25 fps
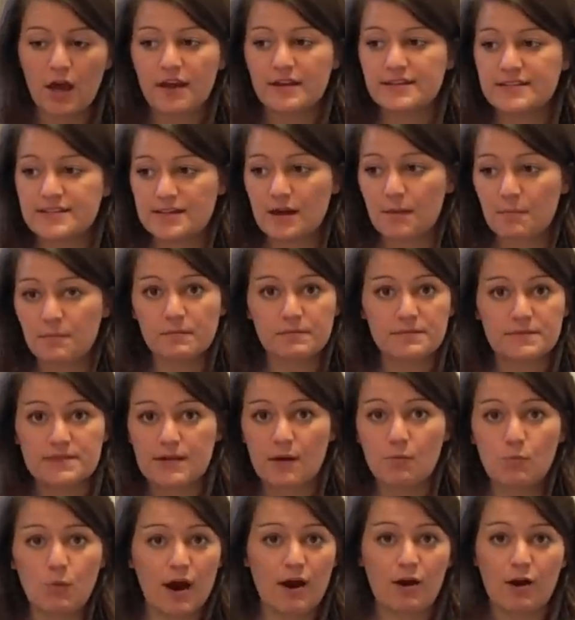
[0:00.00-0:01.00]

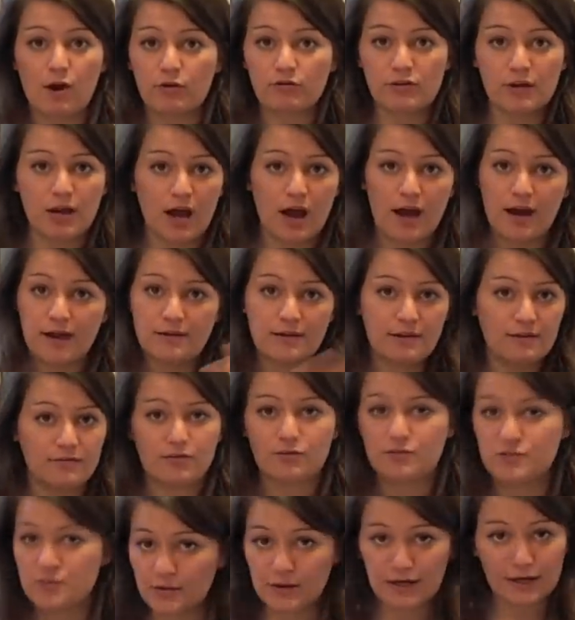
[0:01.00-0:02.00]
Somewhere along the line, if
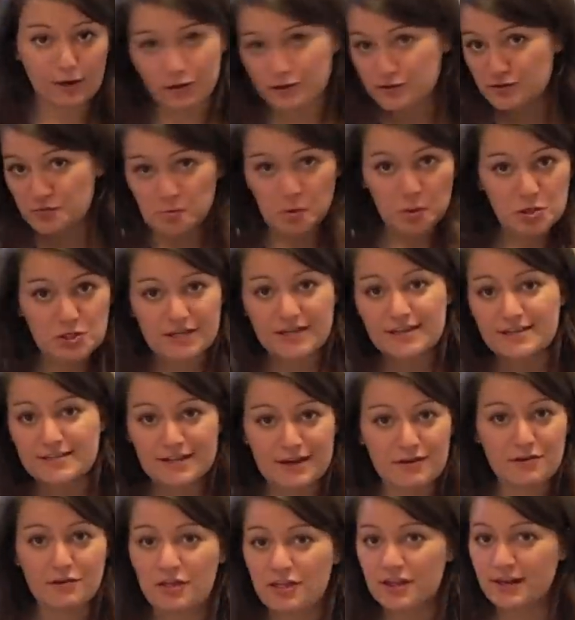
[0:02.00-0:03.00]
you're doing lots of projects,
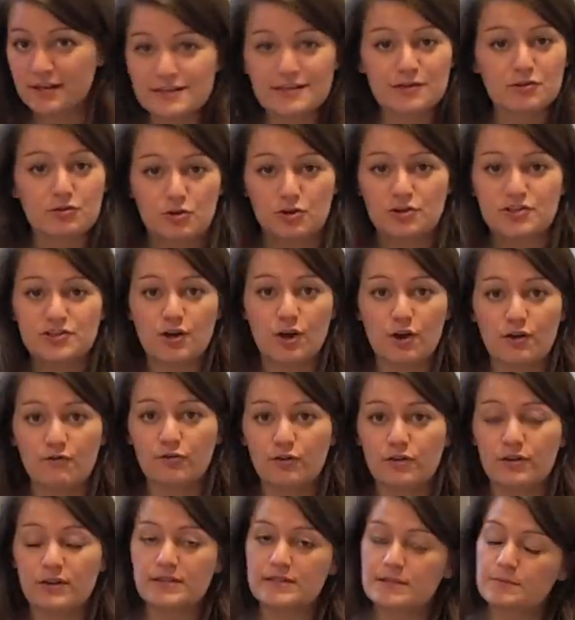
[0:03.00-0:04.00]
there are things that cross over
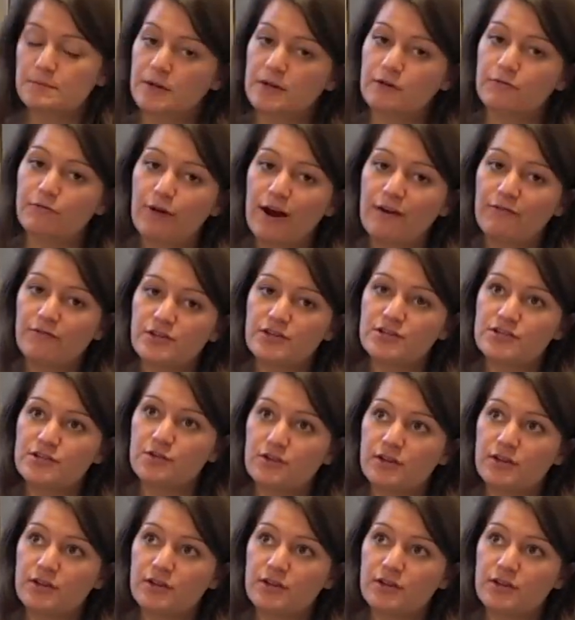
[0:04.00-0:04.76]
and there's a bit of reference.